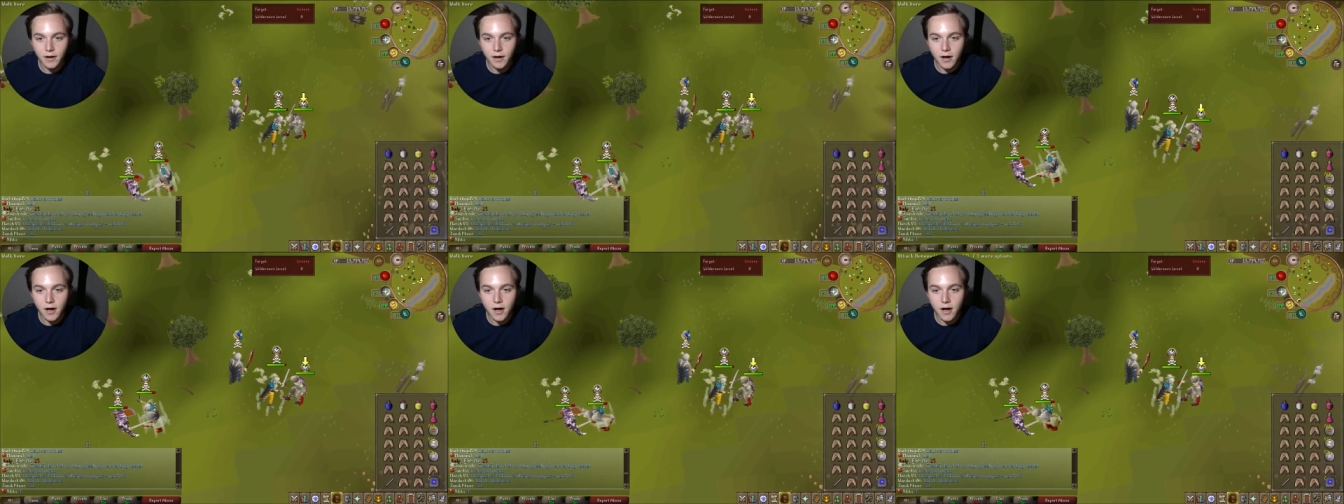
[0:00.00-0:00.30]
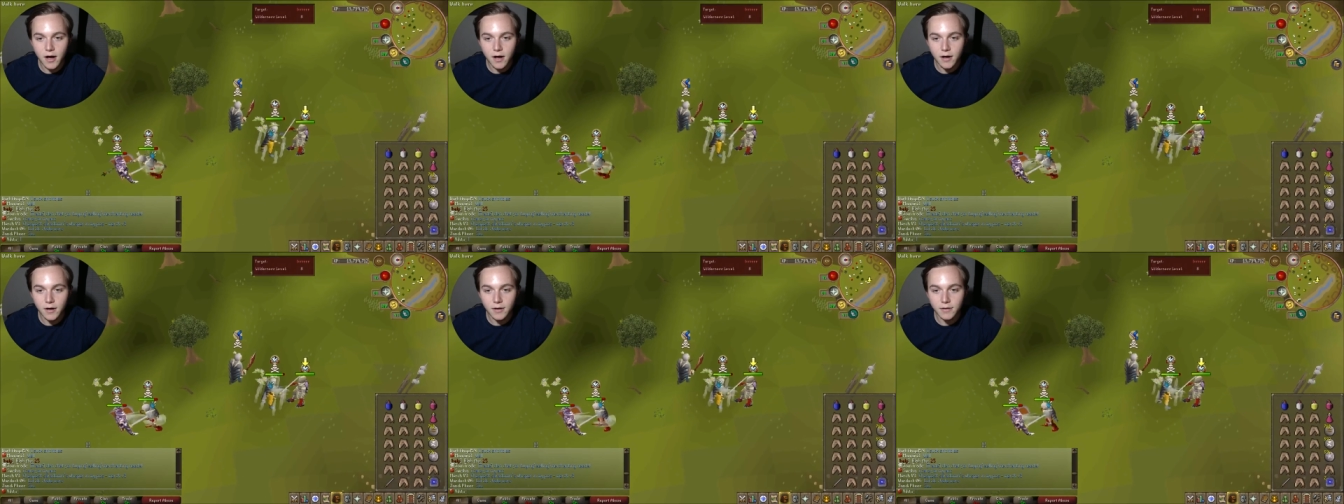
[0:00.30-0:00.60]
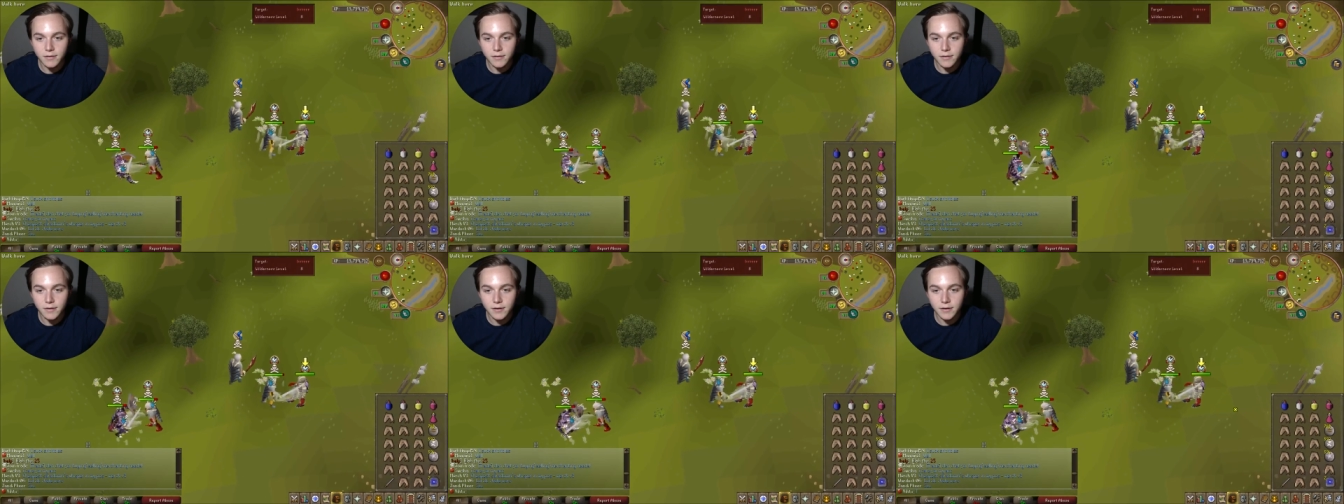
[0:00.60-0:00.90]

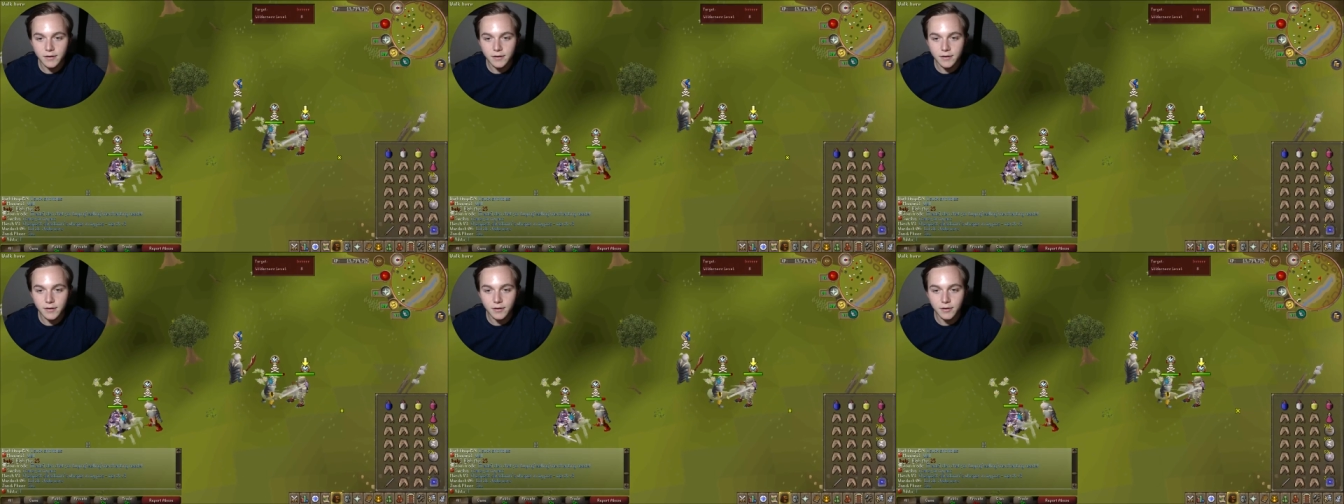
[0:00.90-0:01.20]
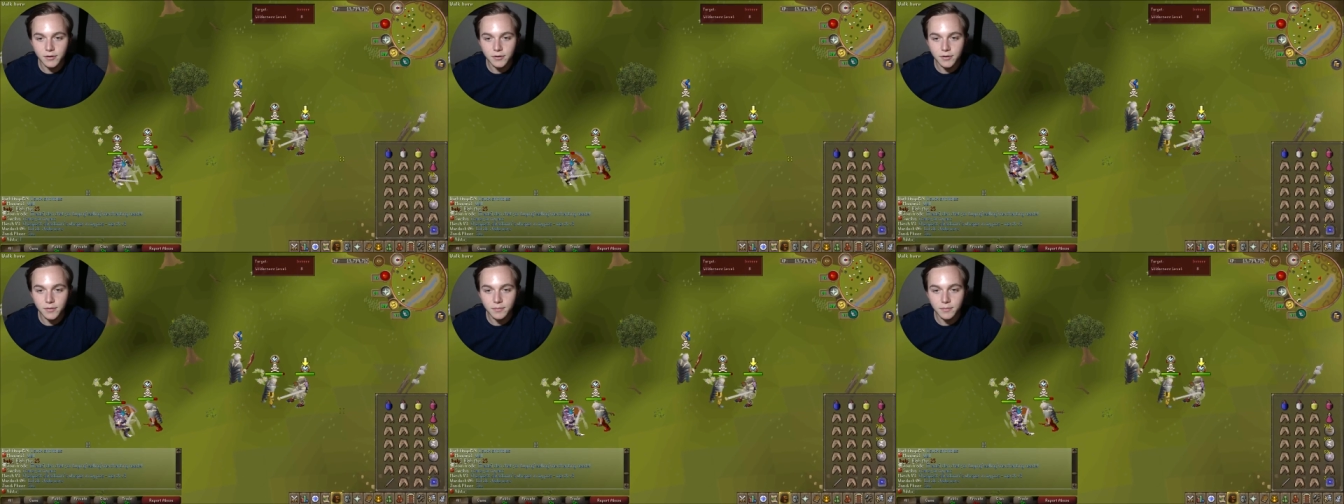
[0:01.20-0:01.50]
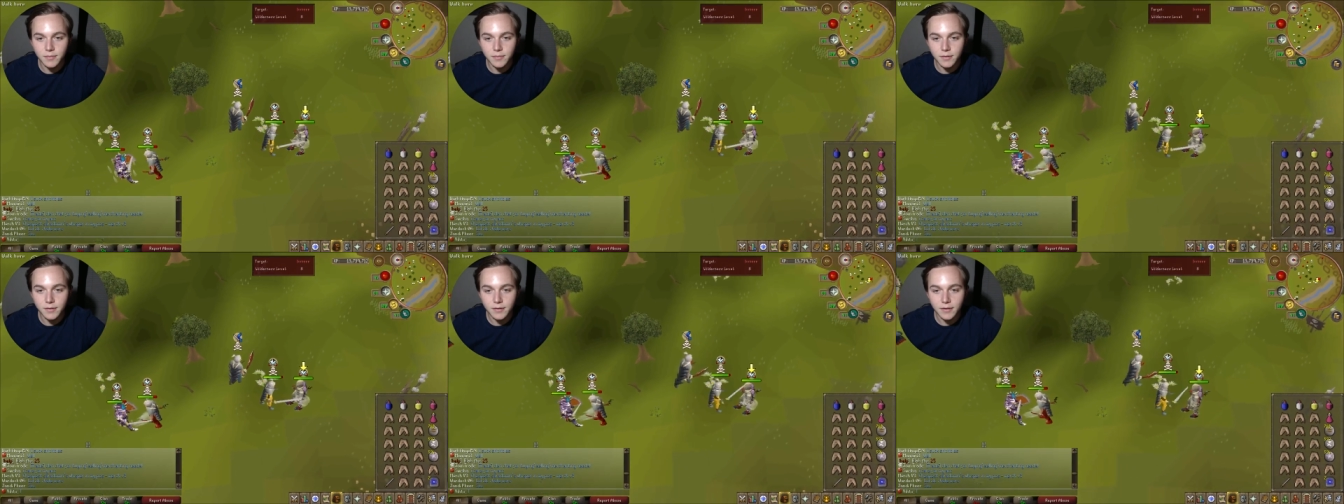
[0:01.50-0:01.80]
Aw, he could have killed
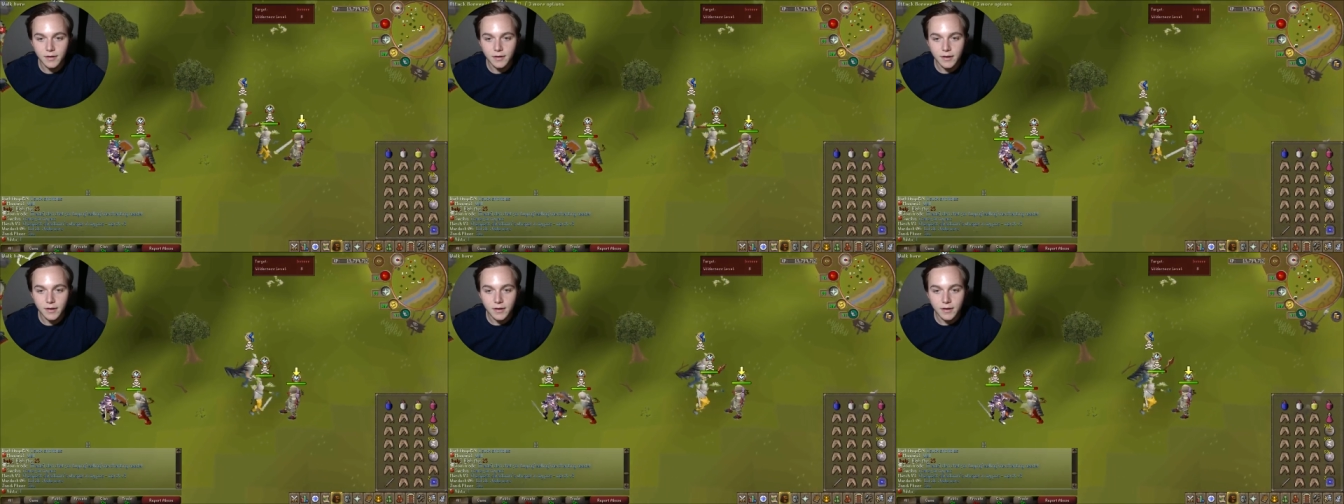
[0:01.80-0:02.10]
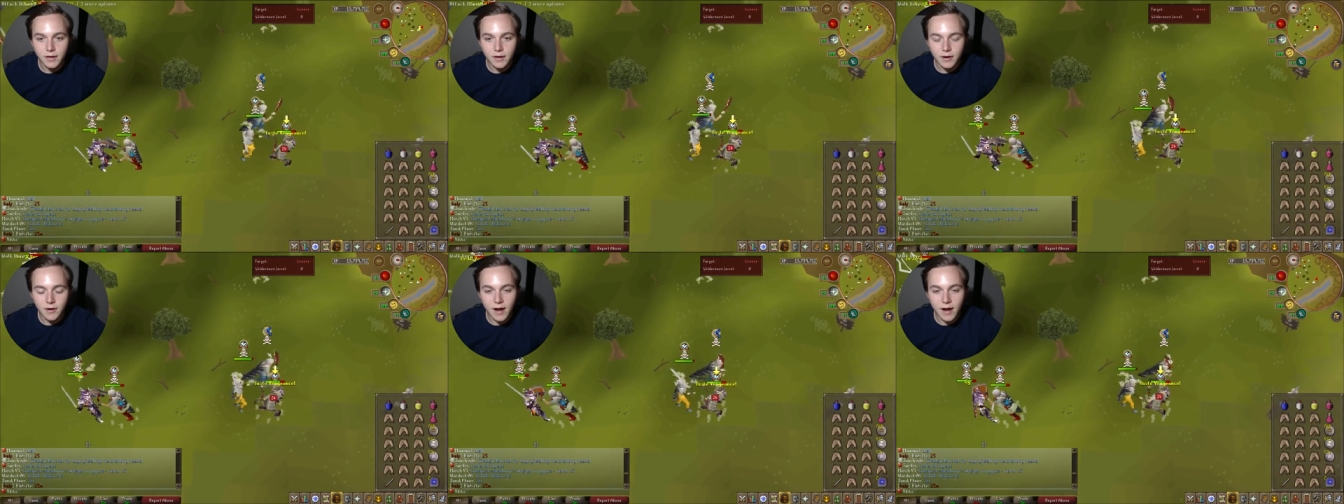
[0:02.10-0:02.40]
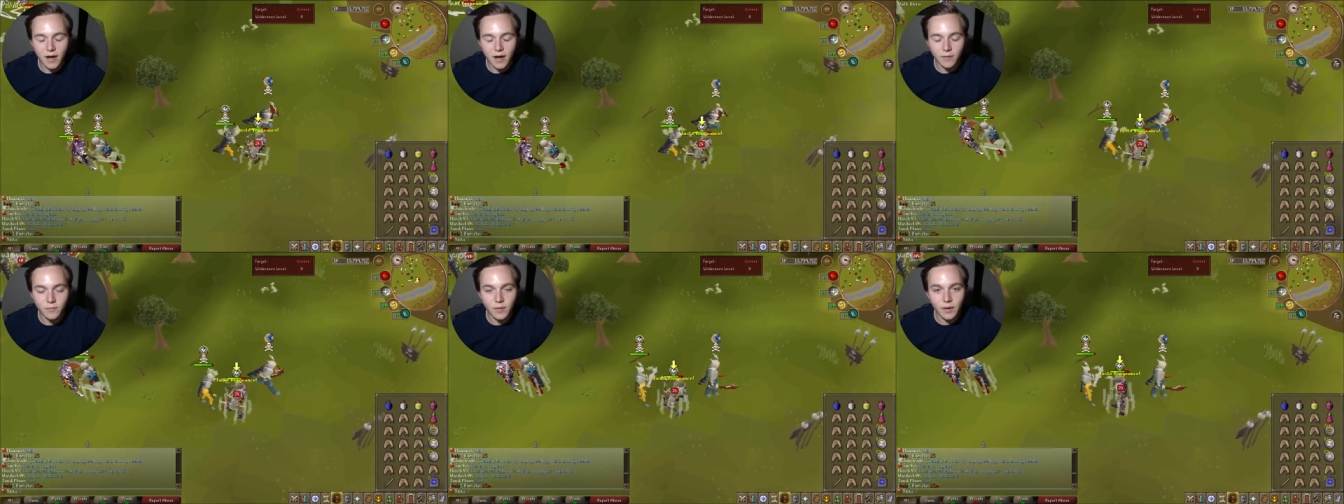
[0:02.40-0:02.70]
him.
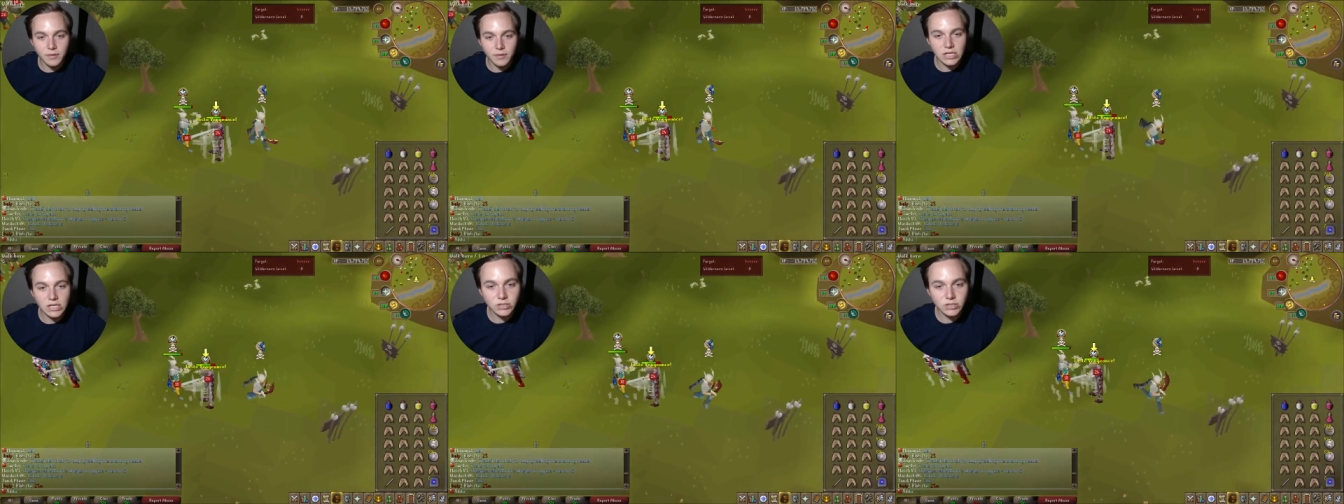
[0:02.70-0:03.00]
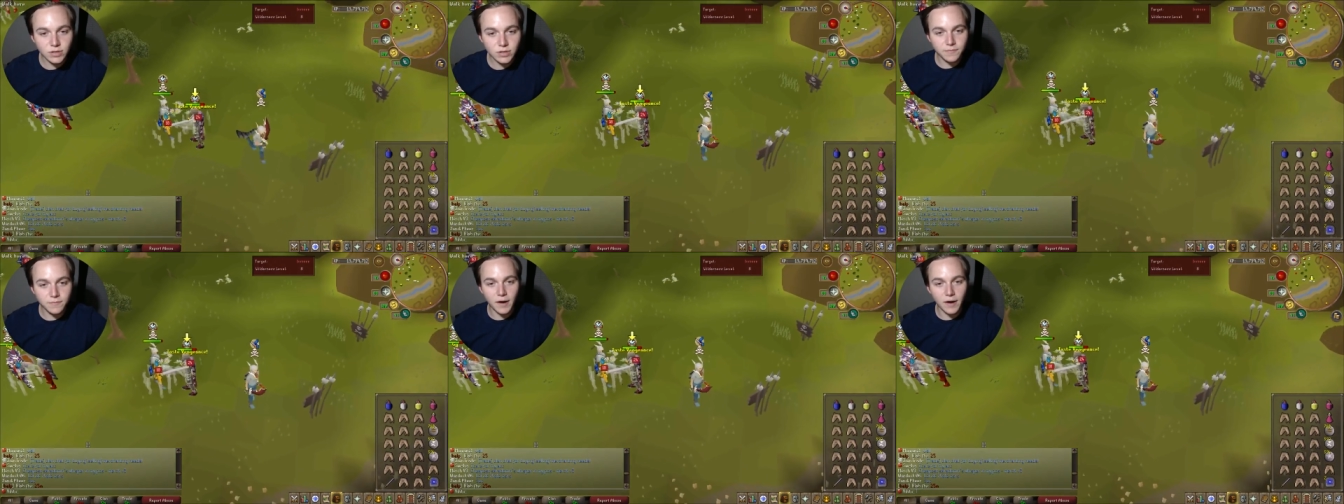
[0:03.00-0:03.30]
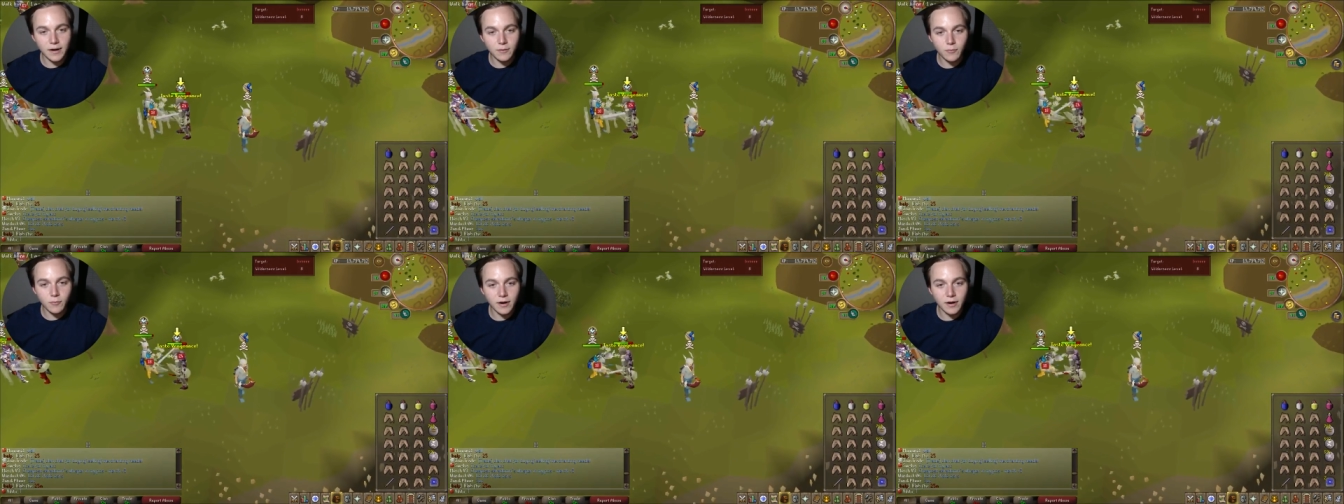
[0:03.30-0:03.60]
Alright, I
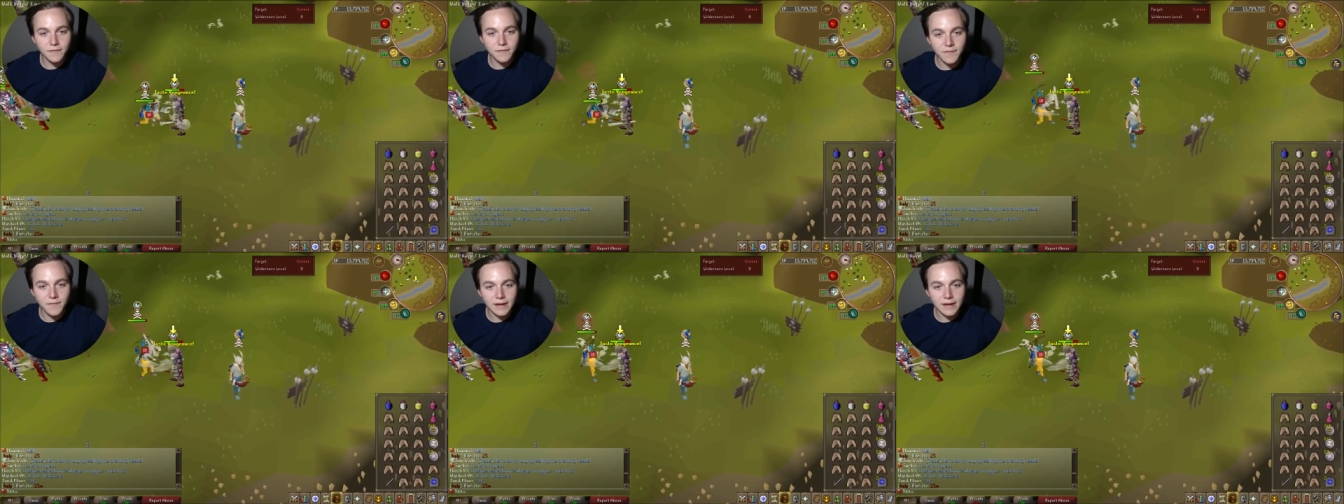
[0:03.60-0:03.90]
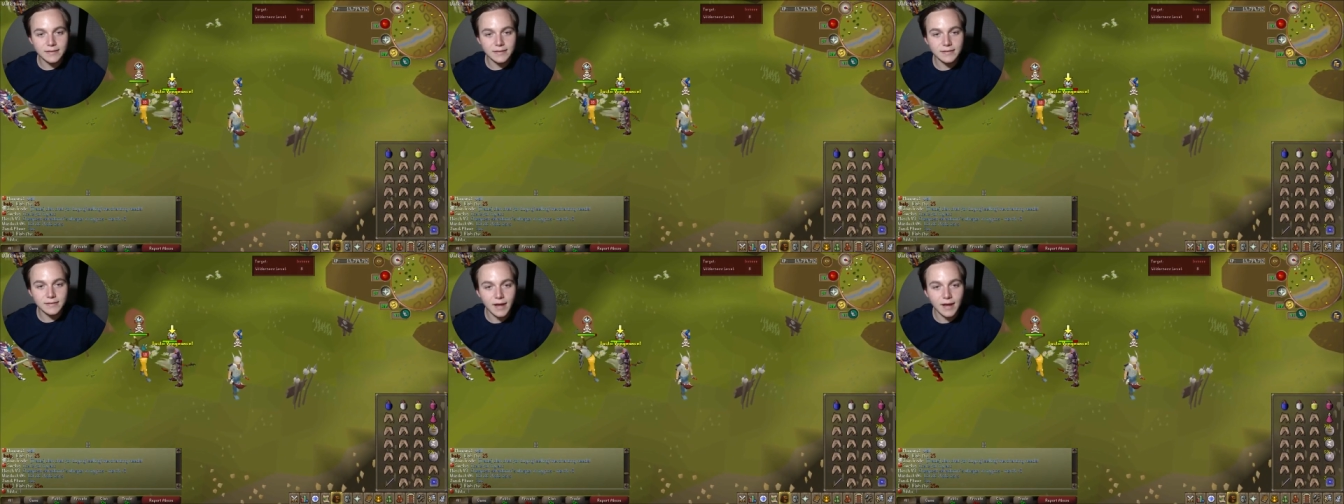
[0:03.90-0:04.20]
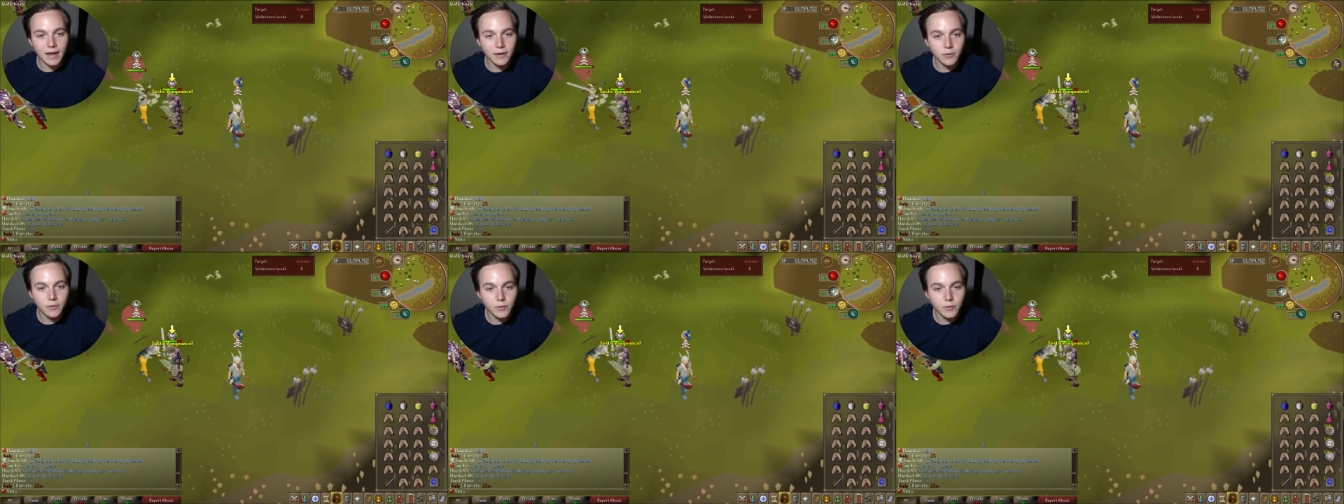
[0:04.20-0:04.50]
wanted to fight this guy.